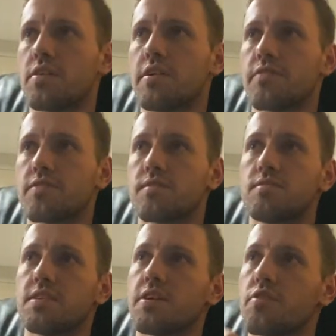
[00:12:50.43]
enough
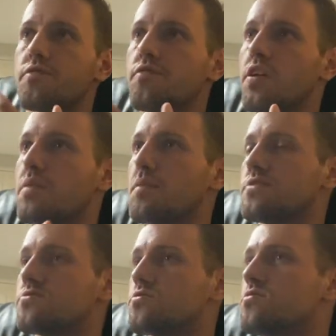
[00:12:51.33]

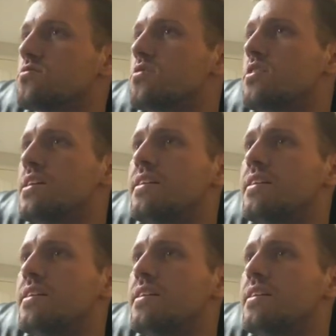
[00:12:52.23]
fundamental